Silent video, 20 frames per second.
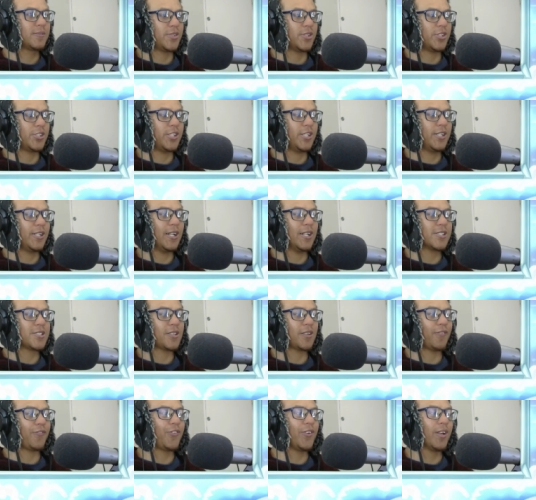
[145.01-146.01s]
So she
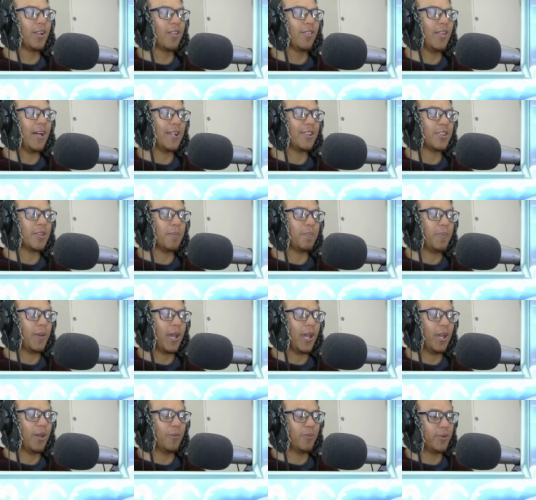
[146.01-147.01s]
doesn't feel that the
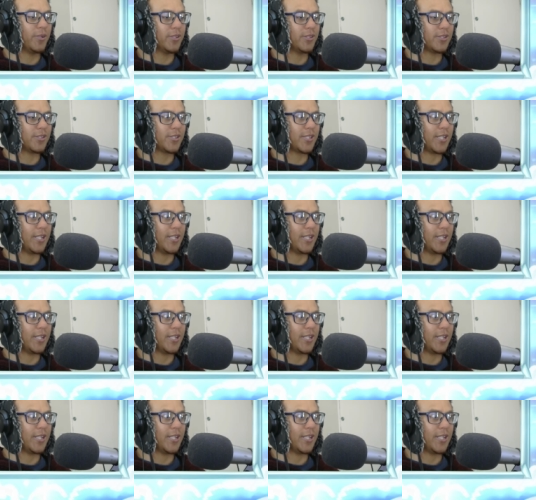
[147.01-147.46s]
pay was